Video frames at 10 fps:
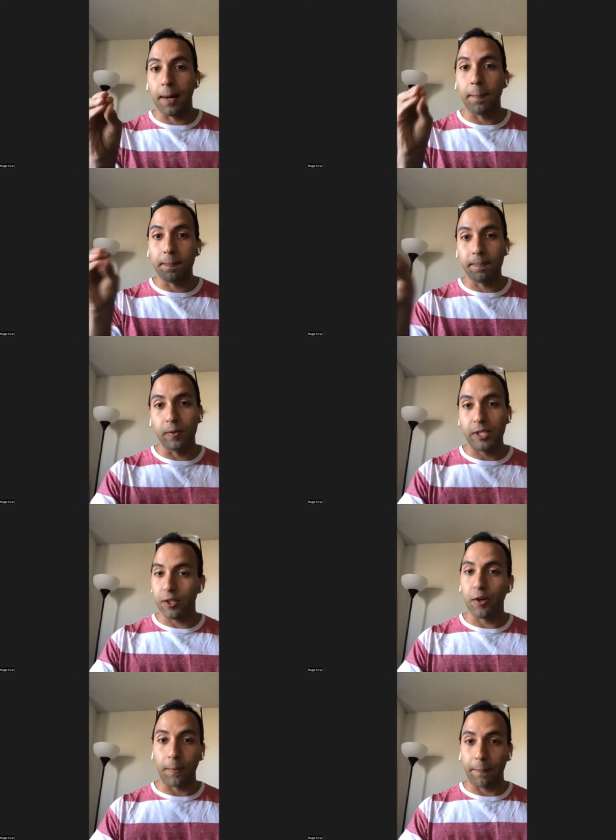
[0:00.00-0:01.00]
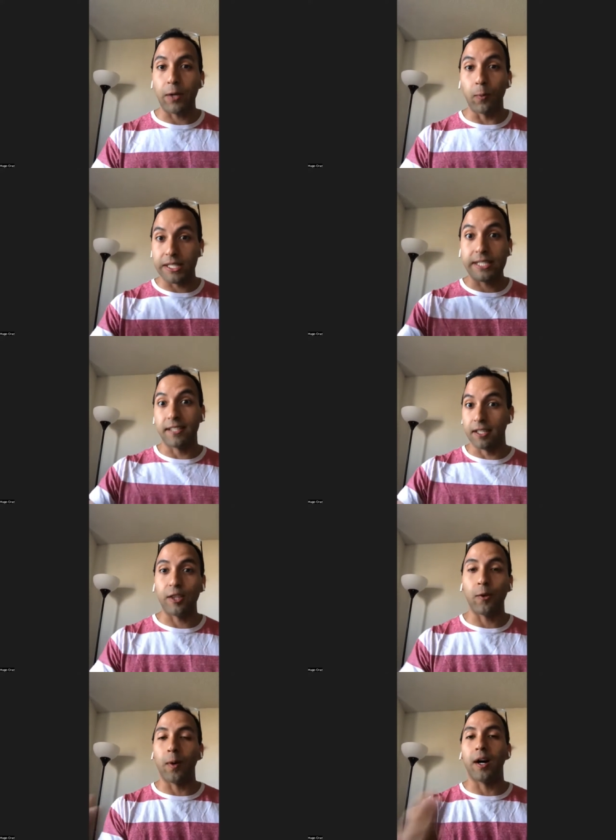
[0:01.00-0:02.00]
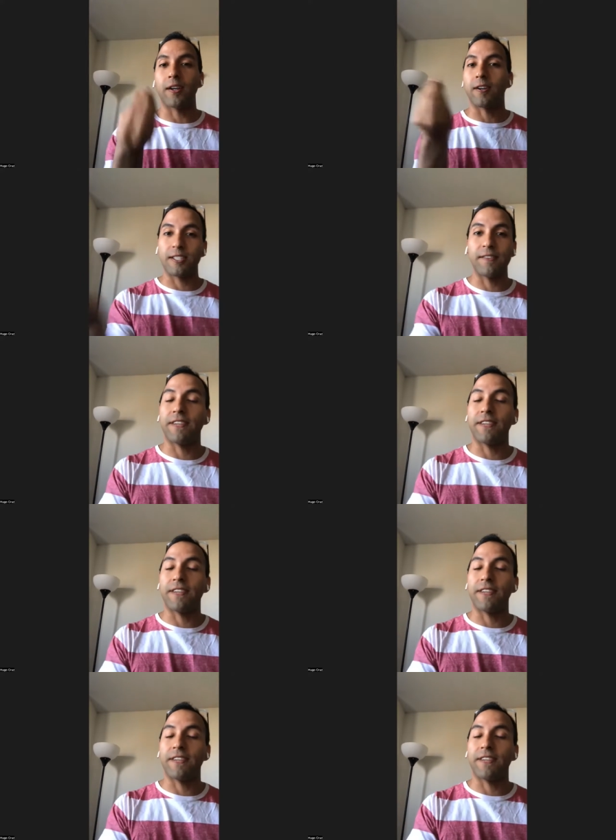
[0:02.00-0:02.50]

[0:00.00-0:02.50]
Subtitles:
up, the big one still in the water to feed